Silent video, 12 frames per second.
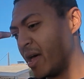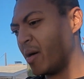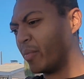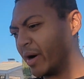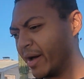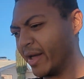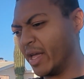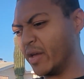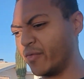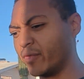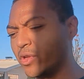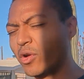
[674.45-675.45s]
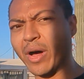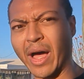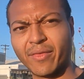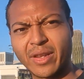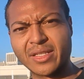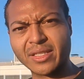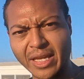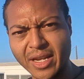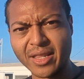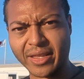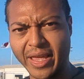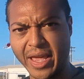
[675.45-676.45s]
But if you don't have any skin
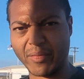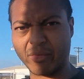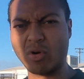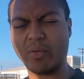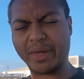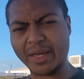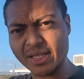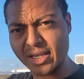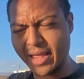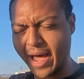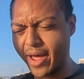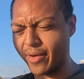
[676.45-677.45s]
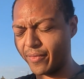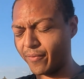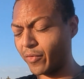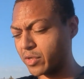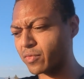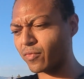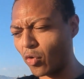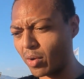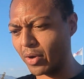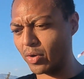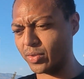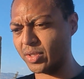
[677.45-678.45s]
in the game going into that, first and
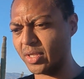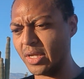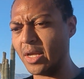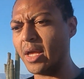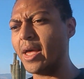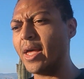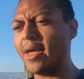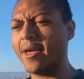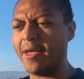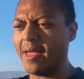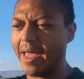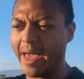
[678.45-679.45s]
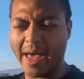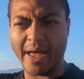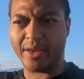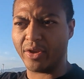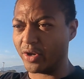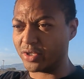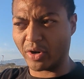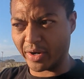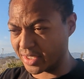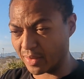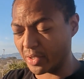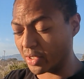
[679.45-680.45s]
foremost, and you're starting
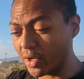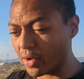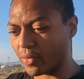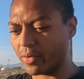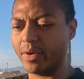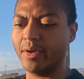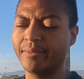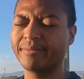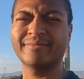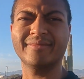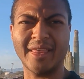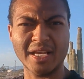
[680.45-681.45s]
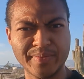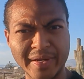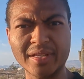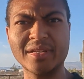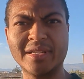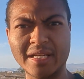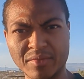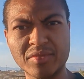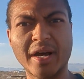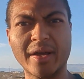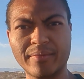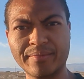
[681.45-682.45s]
something new, expect it to take some
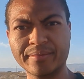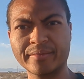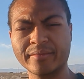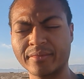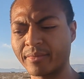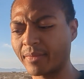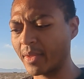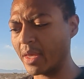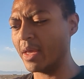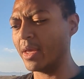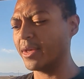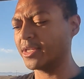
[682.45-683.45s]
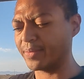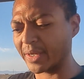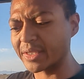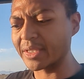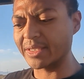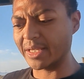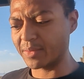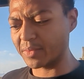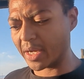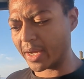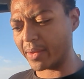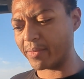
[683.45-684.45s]
time. Expect it to take some
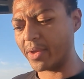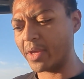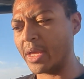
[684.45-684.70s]
time.